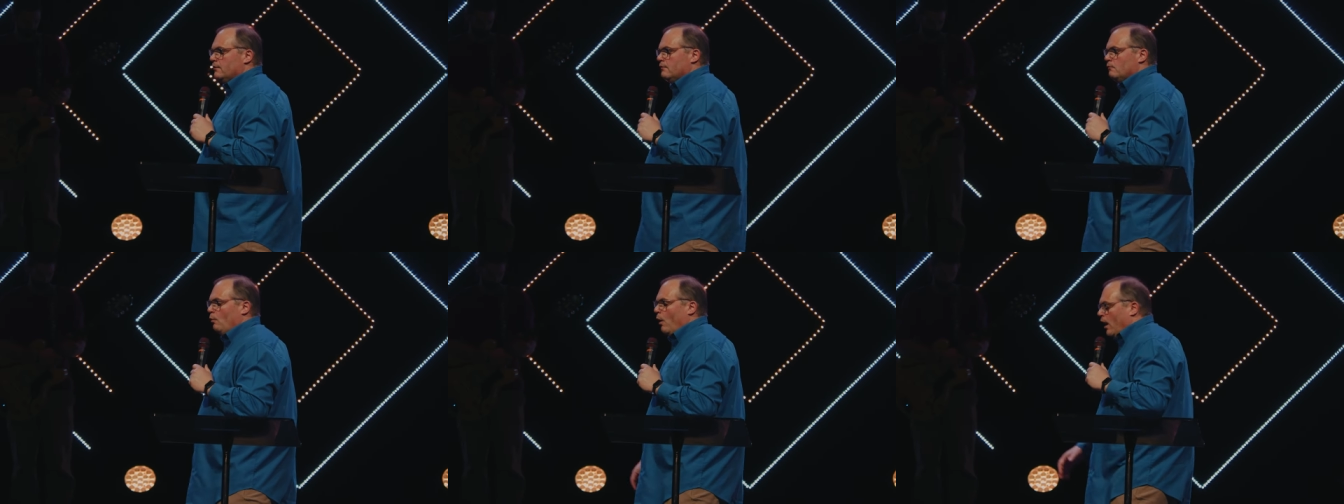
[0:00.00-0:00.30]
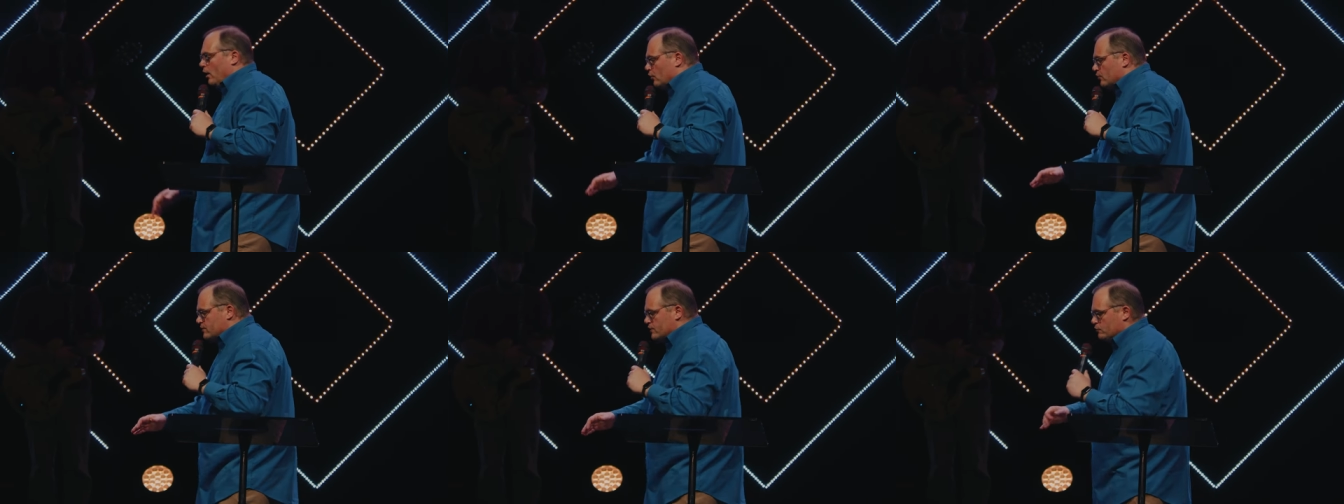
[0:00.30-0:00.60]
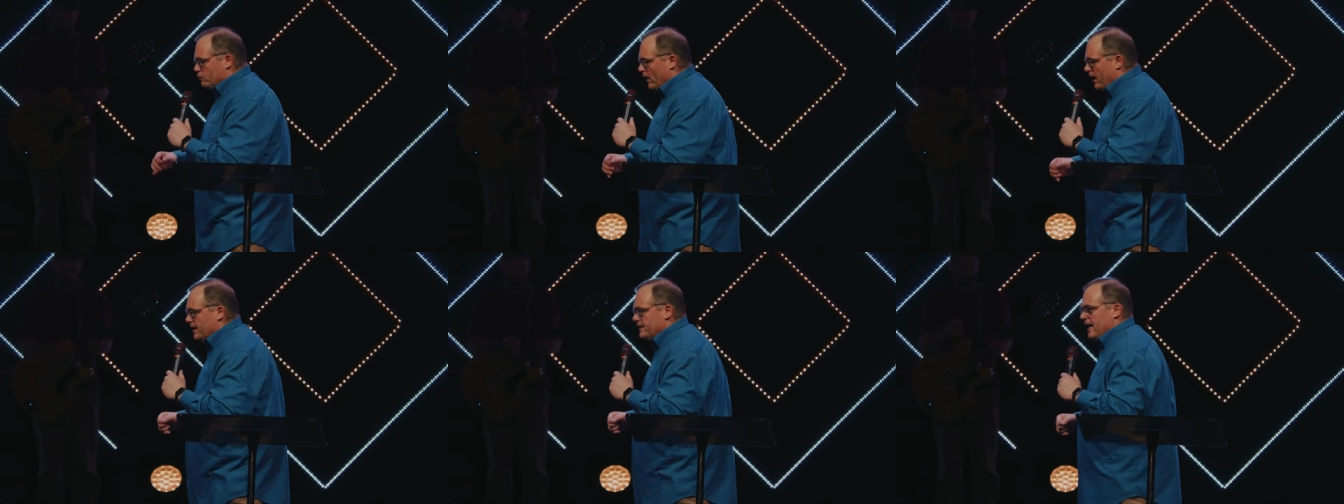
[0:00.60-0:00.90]
Waddles his
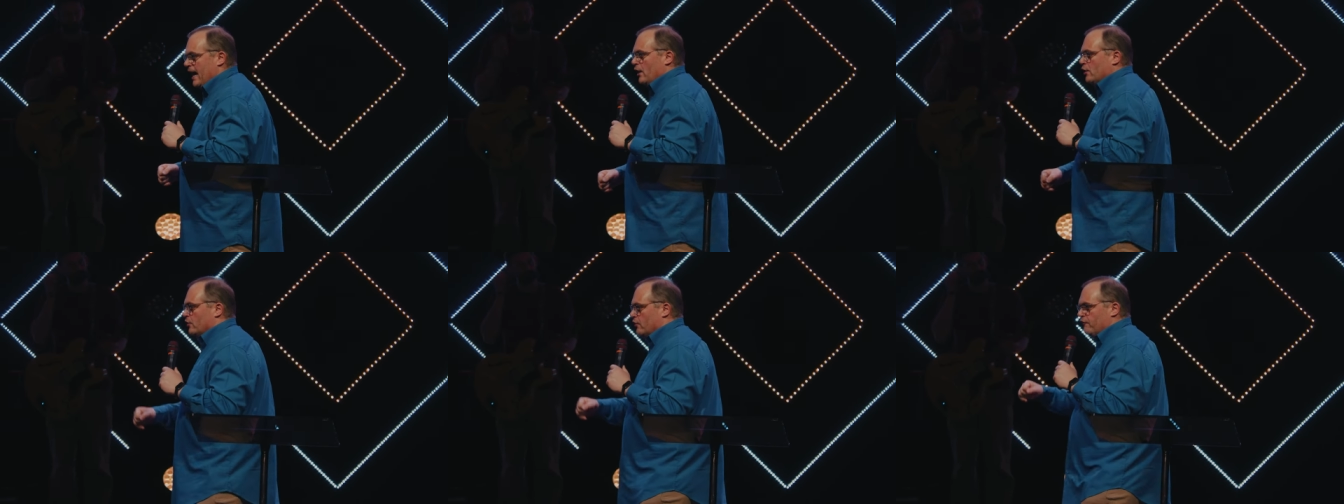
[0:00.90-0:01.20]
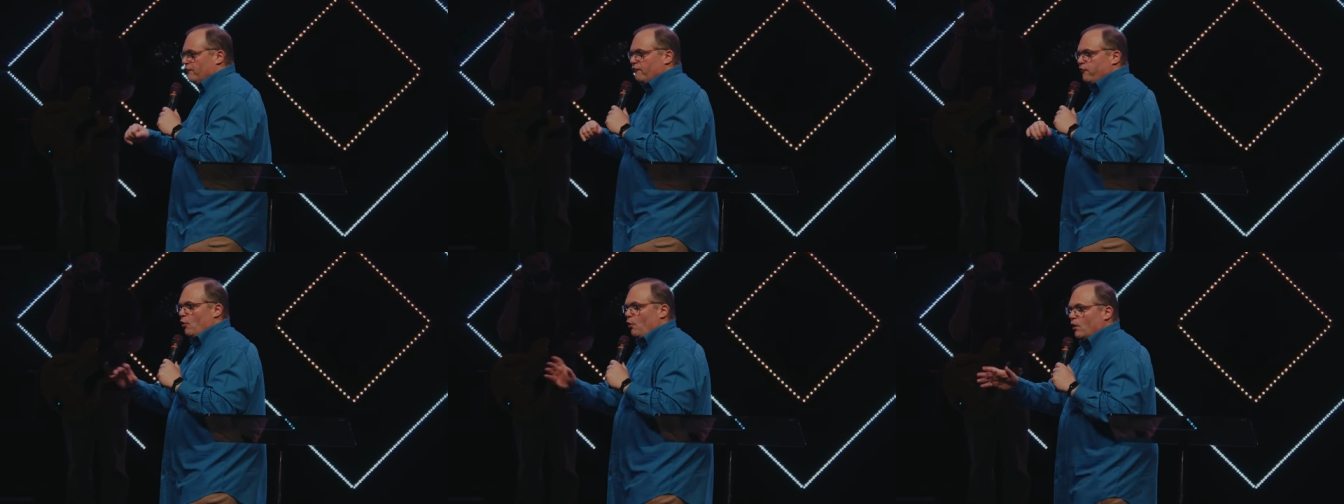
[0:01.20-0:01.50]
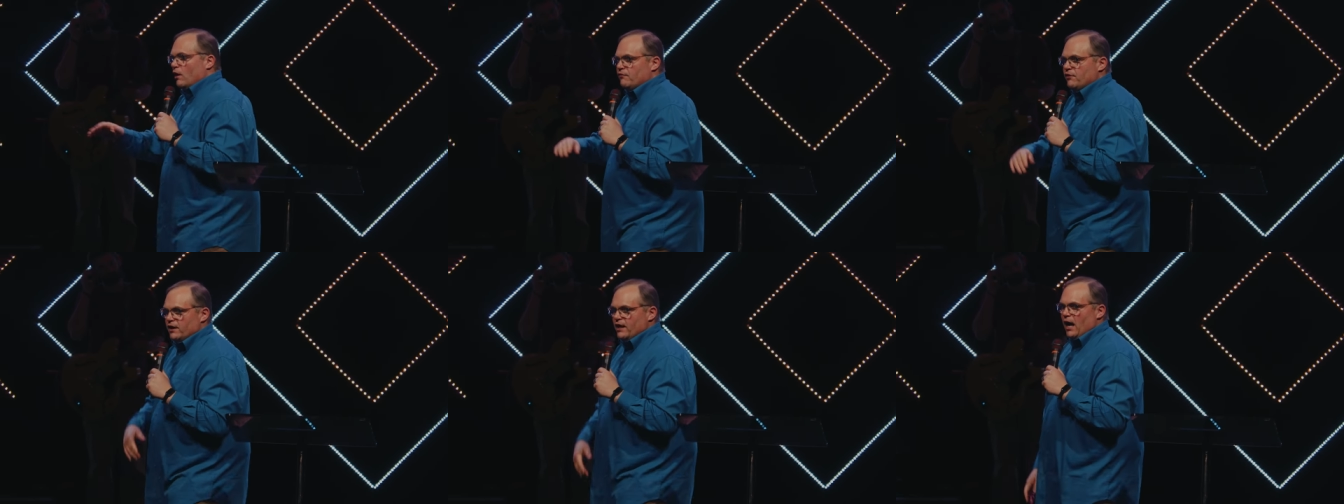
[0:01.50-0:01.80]
way down to the floor
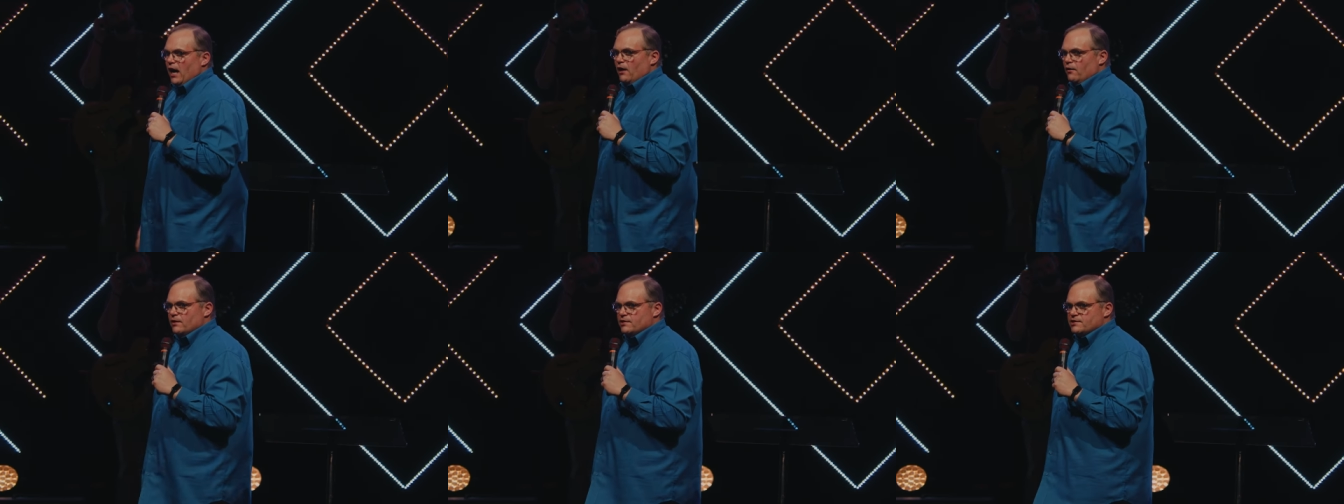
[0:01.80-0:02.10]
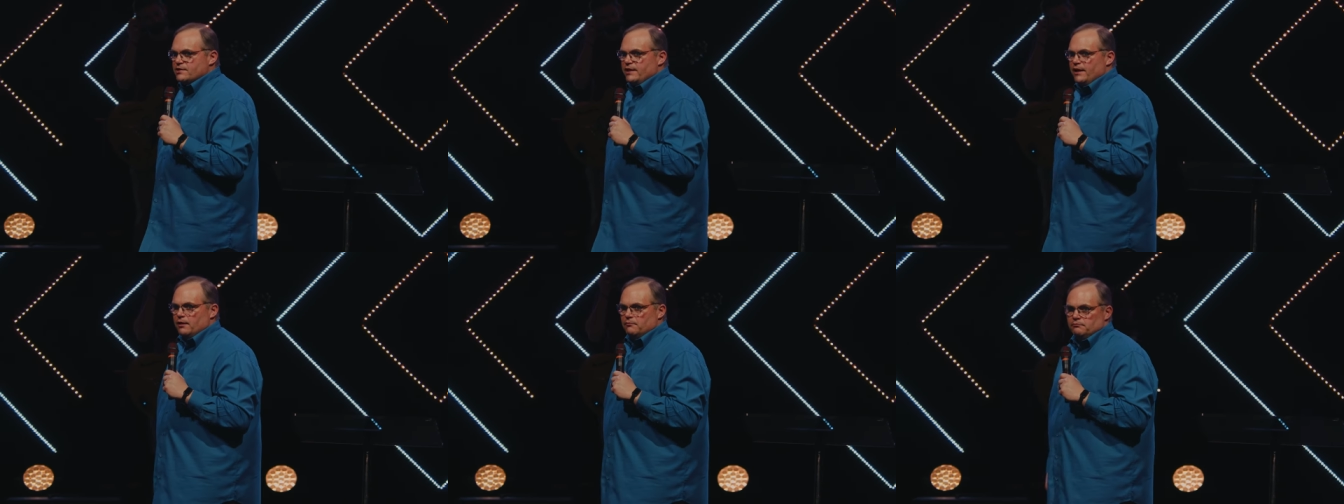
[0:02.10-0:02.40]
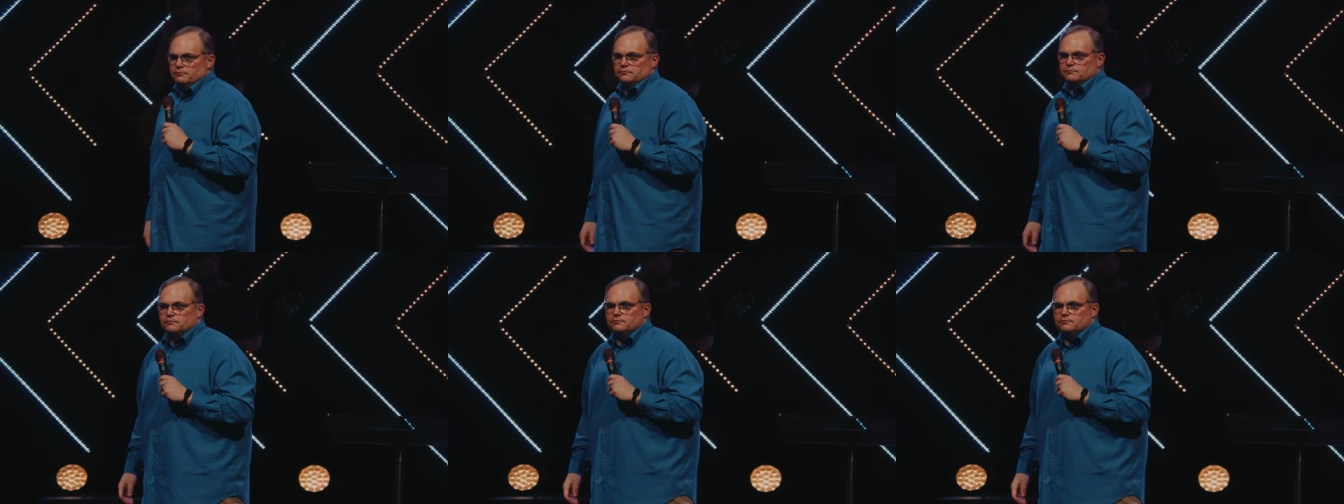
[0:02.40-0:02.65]
of the Colosseum